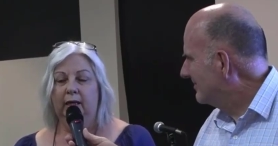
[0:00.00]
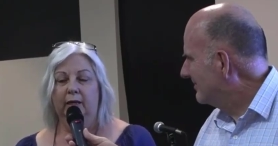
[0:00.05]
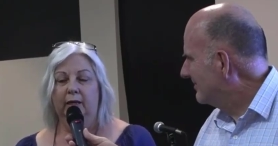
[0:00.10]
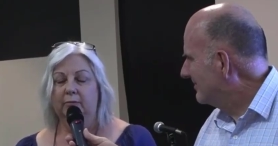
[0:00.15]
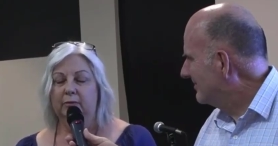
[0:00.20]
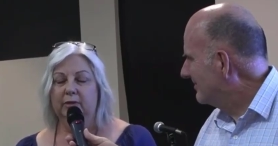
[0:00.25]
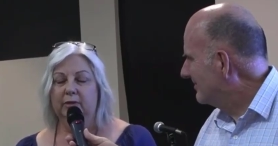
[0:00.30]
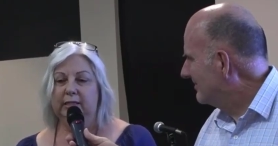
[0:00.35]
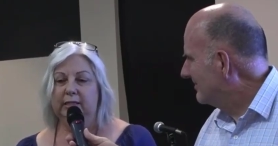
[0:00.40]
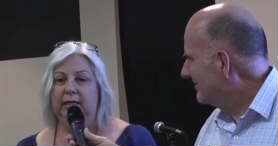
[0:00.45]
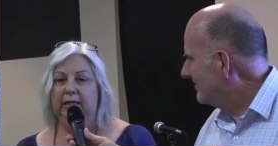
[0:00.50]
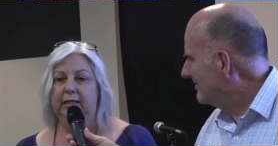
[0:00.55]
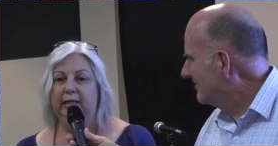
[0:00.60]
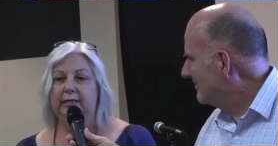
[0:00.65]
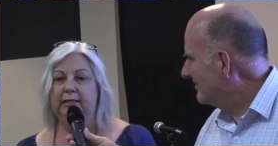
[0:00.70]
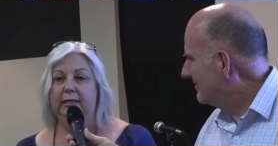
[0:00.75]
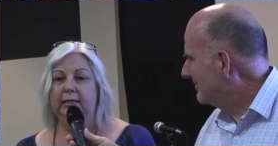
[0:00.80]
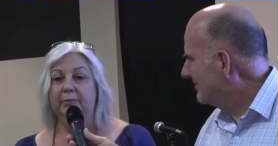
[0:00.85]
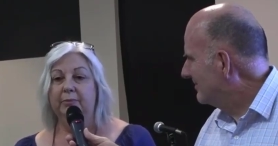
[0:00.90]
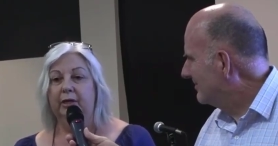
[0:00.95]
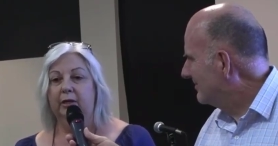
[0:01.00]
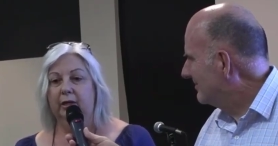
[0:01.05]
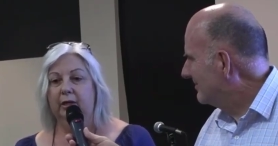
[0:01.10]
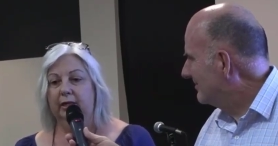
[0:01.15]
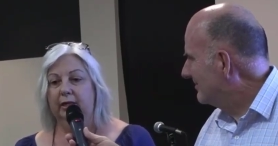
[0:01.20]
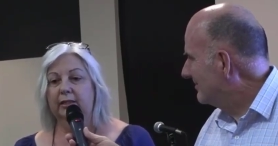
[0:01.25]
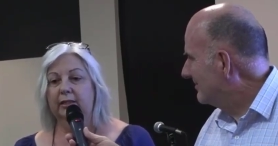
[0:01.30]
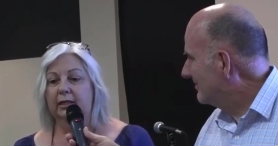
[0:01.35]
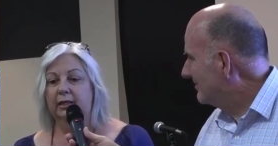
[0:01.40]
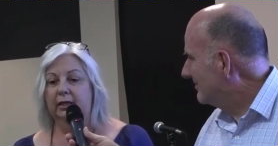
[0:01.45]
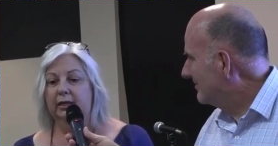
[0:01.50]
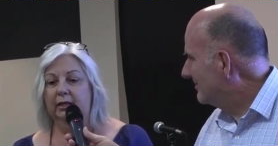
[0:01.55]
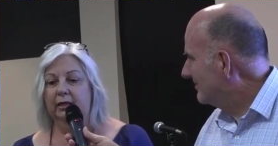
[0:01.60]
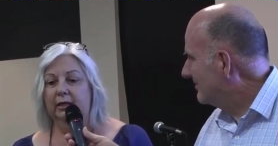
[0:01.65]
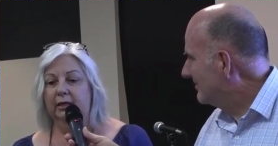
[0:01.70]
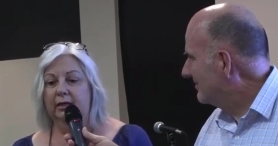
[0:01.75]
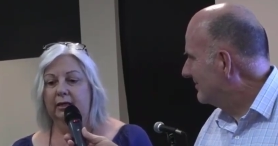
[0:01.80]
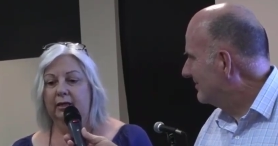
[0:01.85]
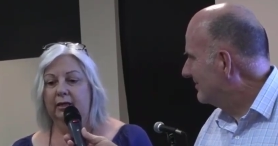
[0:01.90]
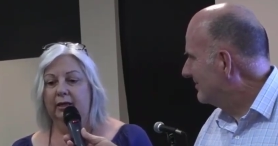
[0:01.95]
Speaker 1: and it wasn't easy, but did
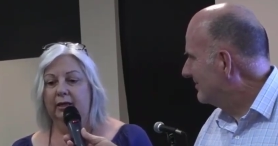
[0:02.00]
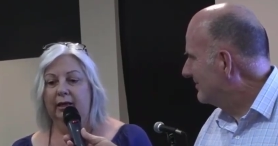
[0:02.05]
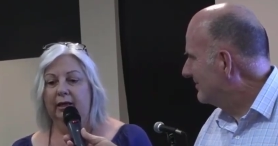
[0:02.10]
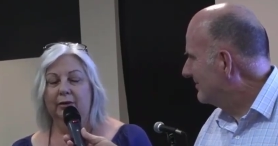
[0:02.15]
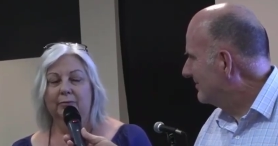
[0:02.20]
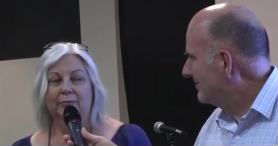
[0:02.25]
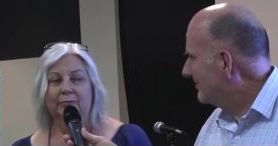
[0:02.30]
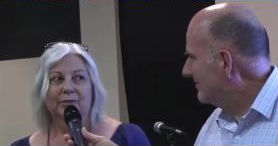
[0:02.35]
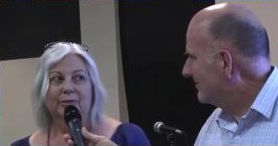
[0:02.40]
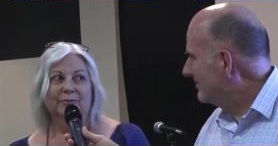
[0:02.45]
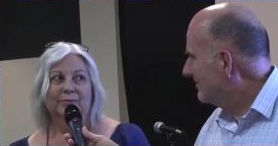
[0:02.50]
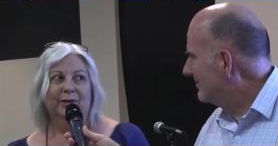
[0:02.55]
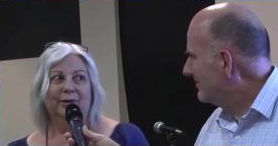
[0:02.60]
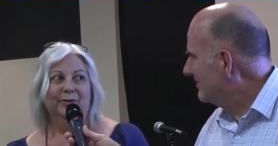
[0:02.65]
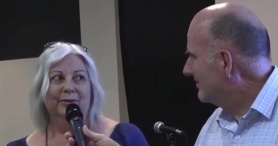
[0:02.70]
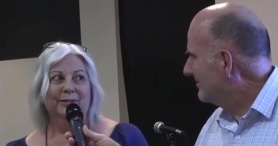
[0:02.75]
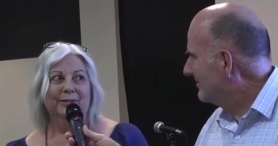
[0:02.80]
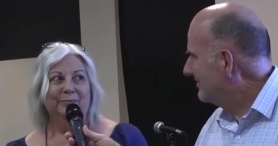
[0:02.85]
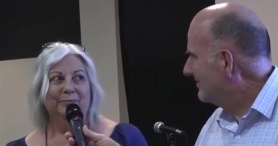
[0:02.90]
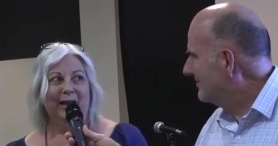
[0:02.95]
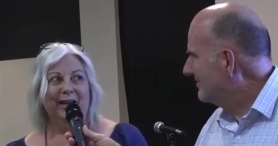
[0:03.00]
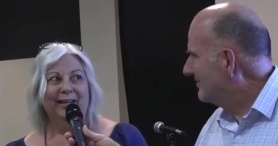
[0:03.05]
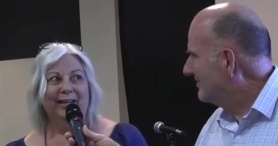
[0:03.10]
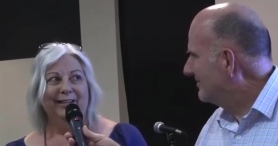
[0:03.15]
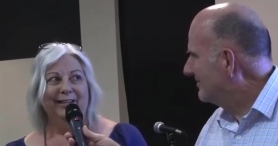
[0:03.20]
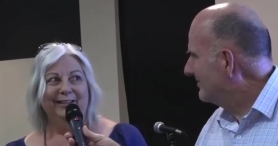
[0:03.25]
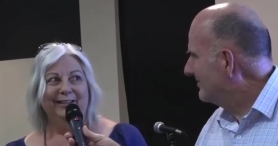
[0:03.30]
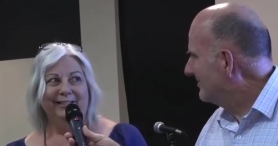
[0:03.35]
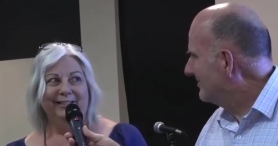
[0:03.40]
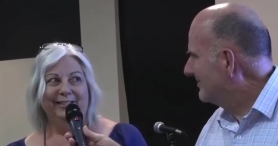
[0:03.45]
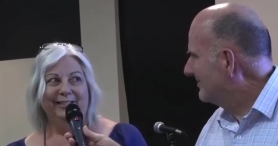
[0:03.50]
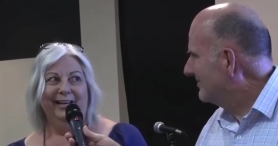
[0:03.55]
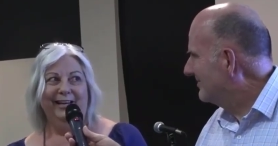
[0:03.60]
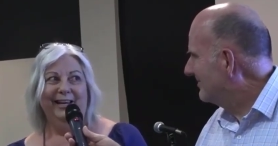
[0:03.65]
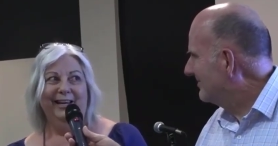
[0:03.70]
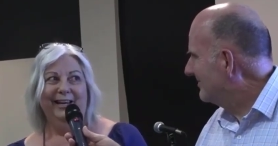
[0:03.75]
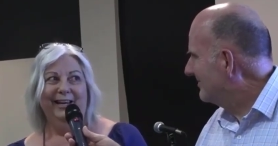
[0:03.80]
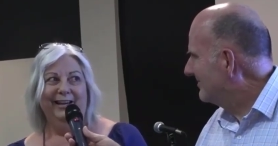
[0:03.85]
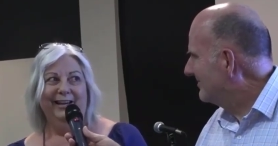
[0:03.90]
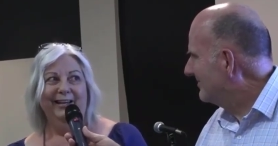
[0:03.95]
it. And it was when I was back in the
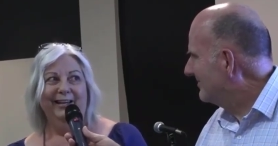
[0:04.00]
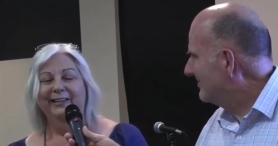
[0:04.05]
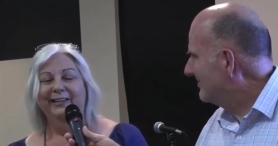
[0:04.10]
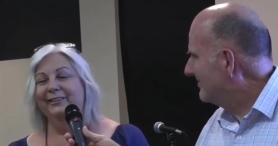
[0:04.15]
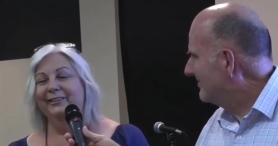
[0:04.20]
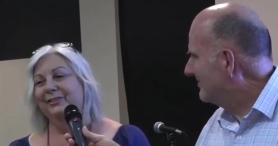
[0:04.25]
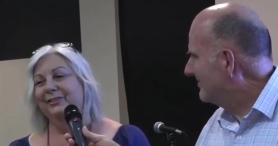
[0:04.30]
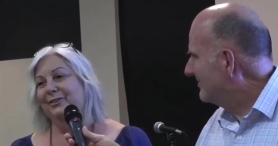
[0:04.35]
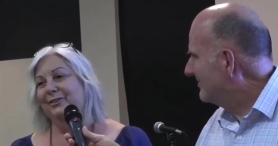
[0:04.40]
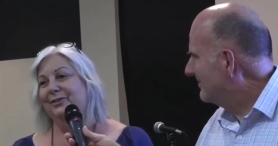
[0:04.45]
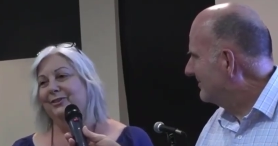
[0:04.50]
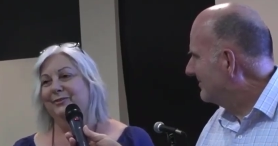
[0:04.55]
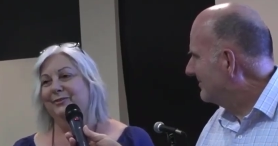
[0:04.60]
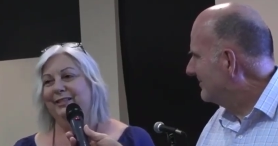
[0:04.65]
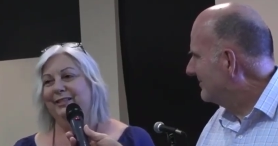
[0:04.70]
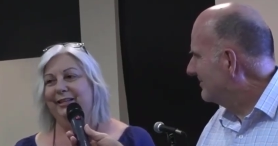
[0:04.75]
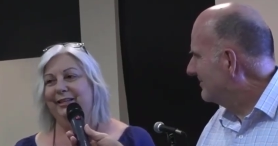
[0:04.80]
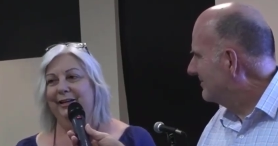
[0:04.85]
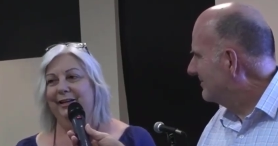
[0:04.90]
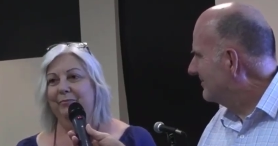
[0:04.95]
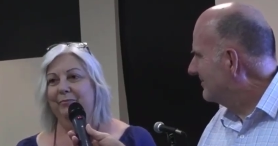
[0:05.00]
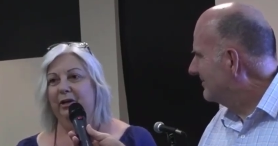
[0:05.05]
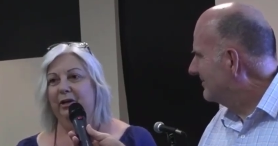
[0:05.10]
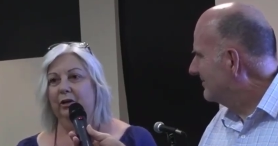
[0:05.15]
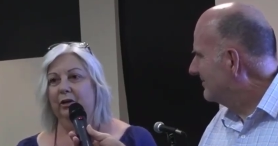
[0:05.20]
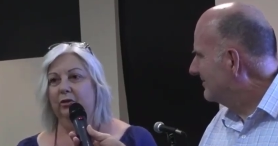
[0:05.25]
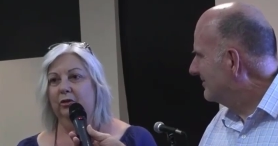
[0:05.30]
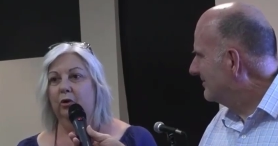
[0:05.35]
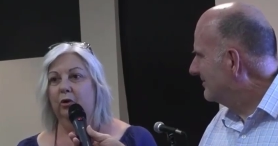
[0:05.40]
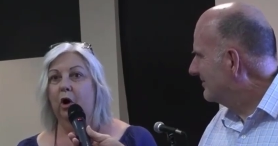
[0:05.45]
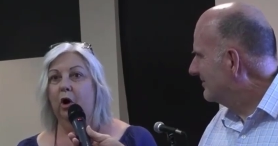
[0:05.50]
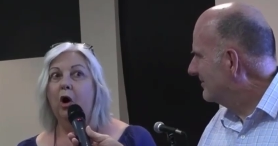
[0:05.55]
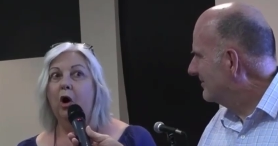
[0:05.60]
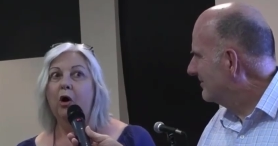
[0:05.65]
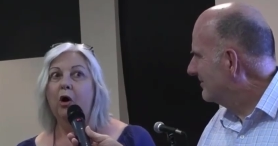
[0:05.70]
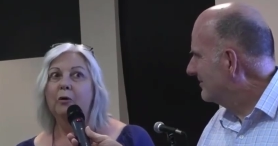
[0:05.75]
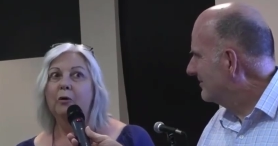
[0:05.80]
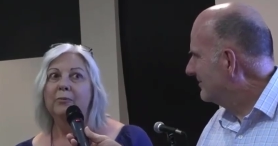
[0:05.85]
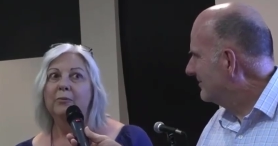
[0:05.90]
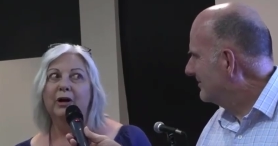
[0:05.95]
chair and the doctor was telling me, and I thought,
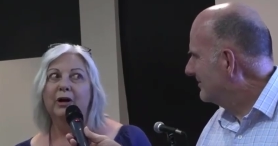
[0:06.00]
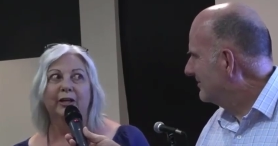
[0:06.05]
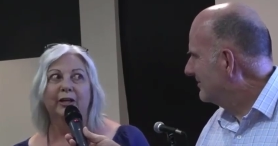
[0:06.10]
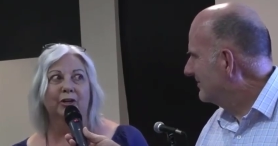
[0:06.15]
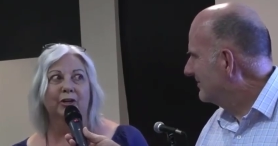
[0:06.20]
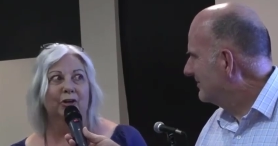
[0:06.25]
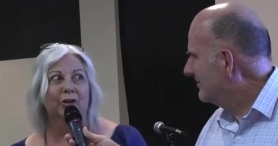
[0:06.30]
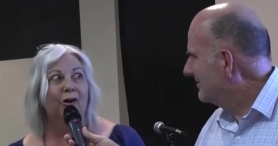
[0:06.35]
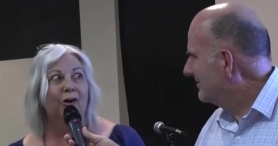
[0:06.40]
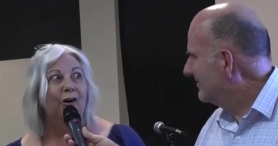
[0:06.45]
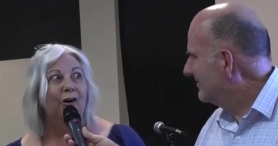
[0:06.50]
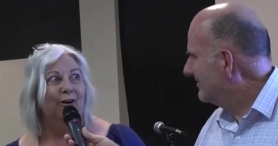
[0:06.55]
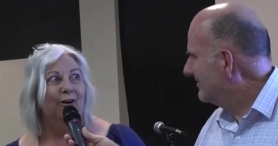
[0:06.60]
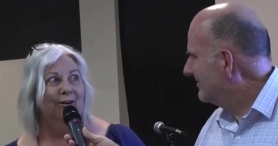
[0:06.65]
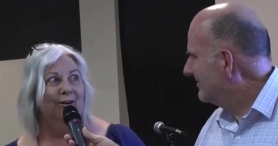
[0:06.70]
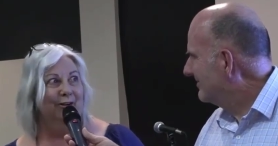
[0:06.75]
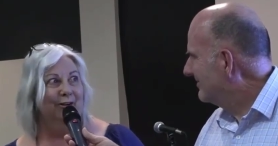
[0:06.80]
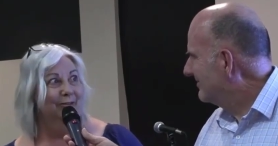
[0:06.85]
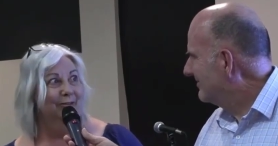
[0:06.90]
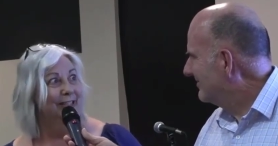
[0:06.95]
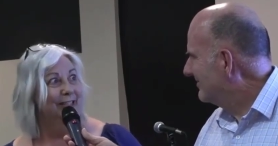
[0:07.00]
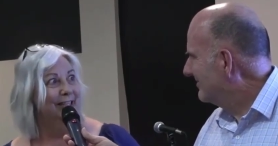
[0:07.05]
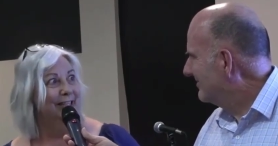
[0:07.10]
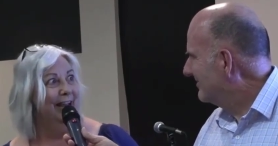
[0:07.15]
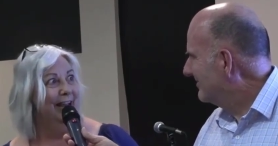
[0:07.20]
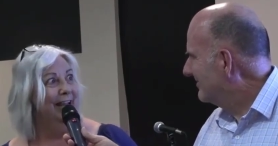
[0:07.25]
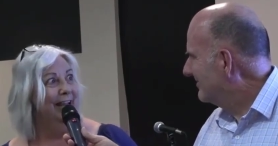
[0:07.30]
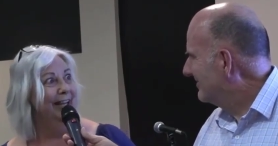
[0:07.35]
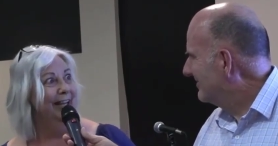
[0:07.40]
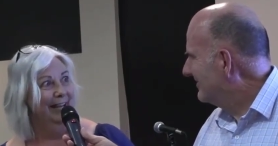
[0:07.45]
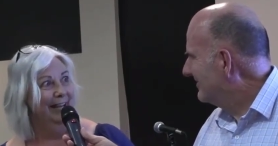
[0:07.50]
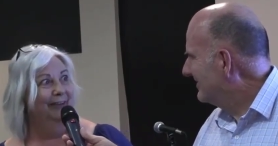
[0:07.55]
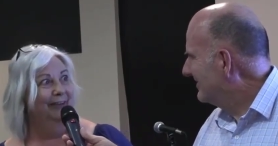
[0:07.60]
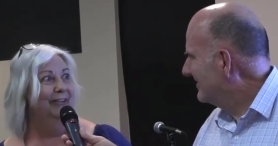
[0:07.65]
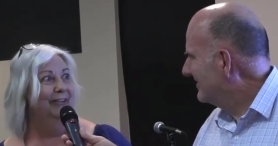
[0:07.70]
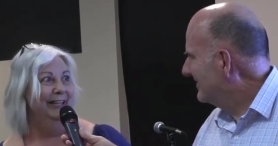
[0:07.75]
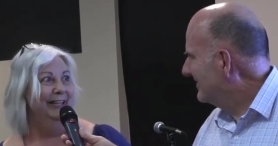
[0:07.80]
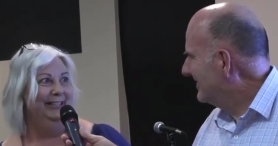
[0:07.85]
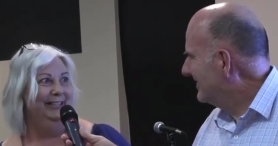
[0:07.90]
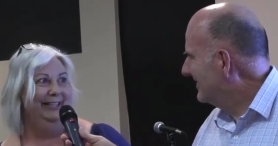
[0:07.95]
oh my God, I was shaking. He
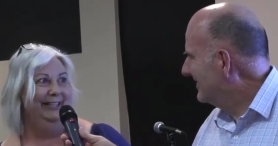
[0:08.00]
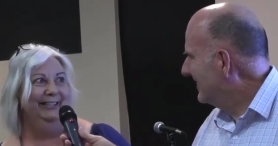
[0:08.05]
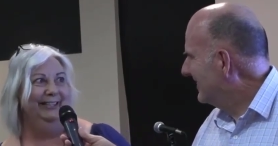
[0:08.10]
already did